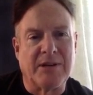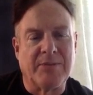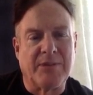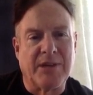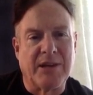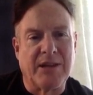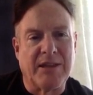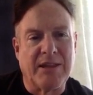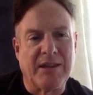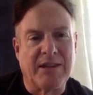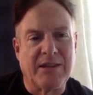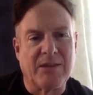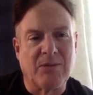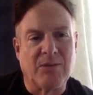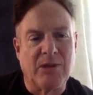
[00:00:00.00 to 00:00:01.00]
But I think
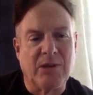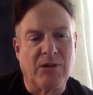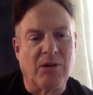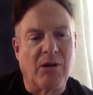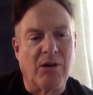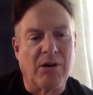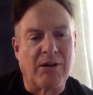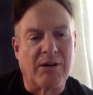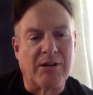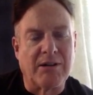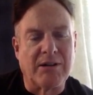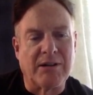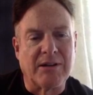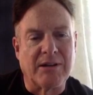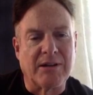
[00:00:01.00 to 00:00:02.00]
that we all
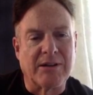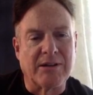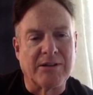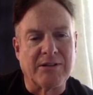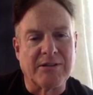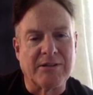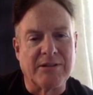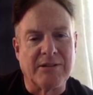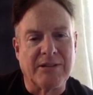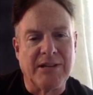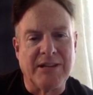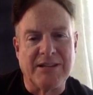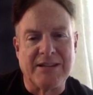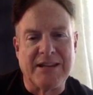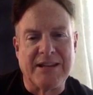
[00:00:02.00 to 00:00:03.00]

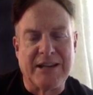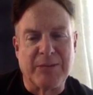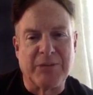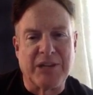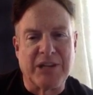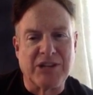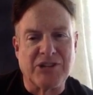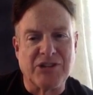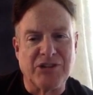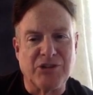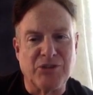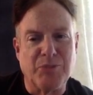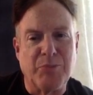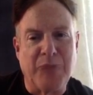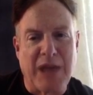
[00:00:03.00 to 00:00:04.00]
need to take a pledge to
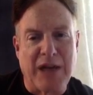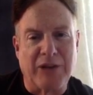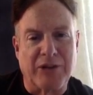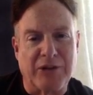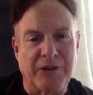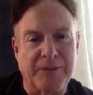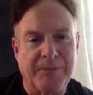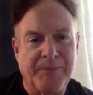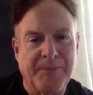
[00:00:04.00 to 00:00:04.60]
do better